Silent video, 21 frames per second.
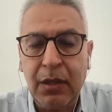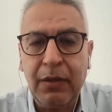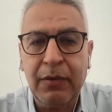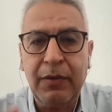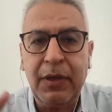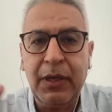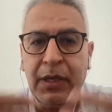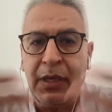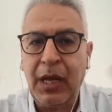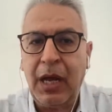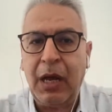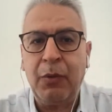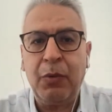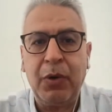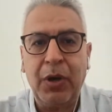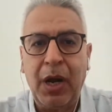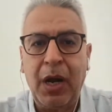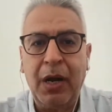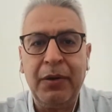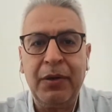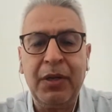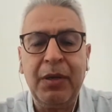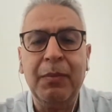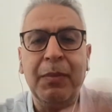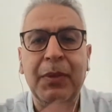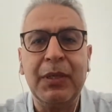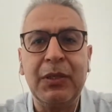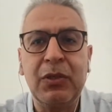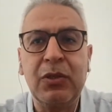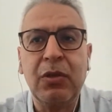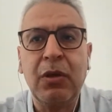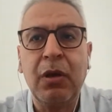in our
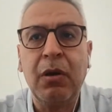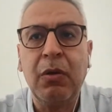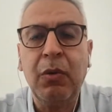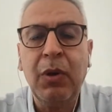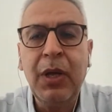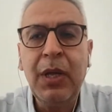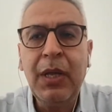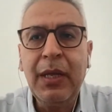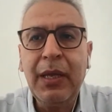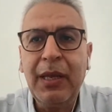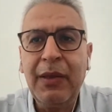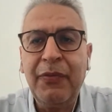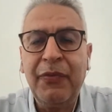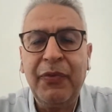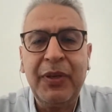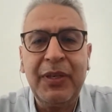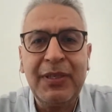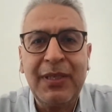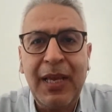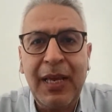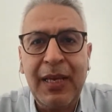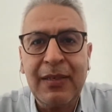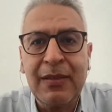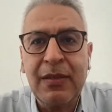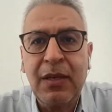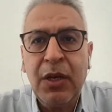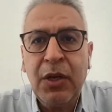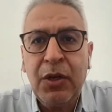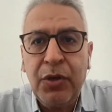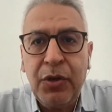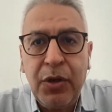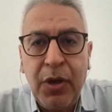argument. So if he
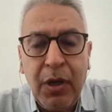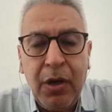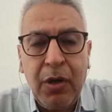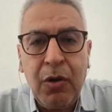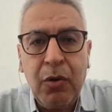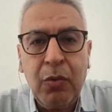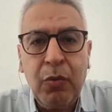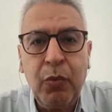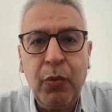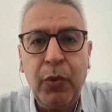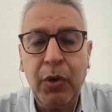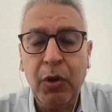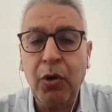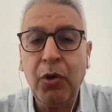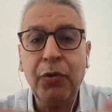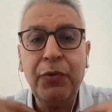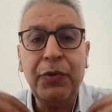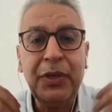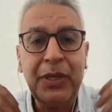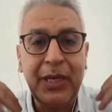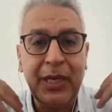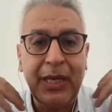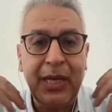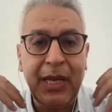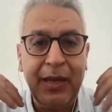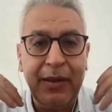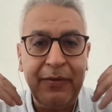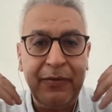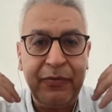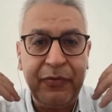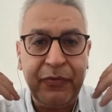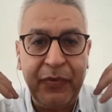says no, we already
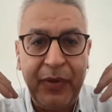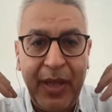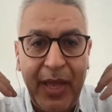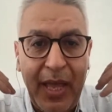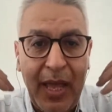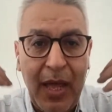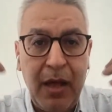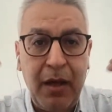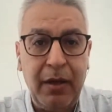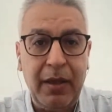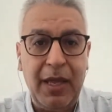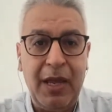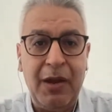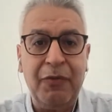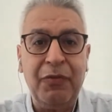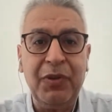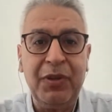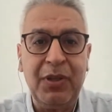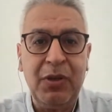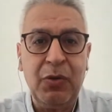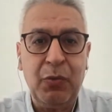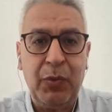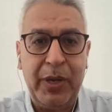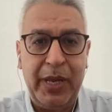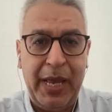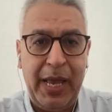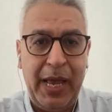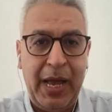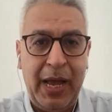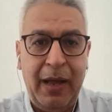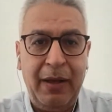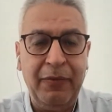give everything we
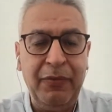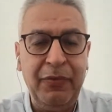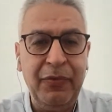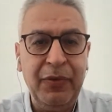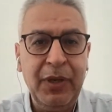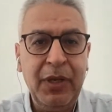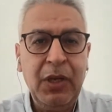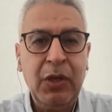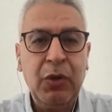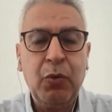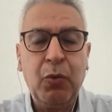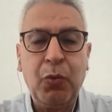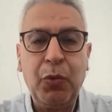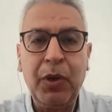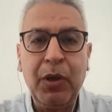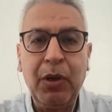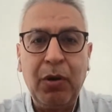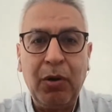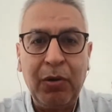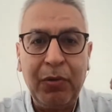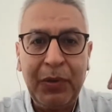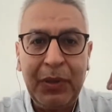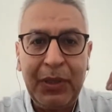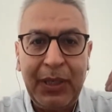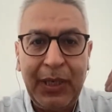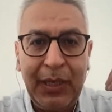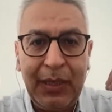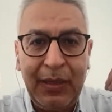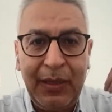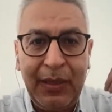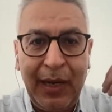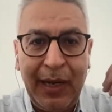have, we
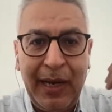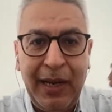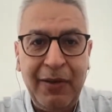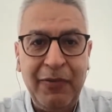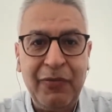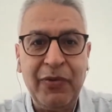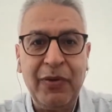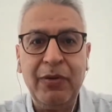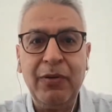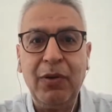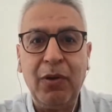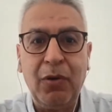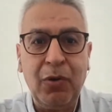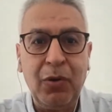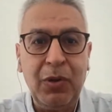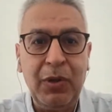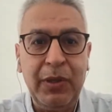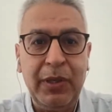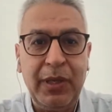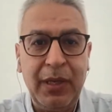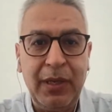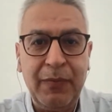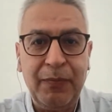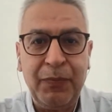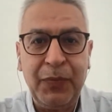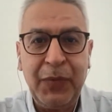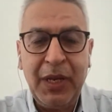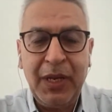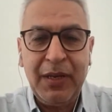already deliver all the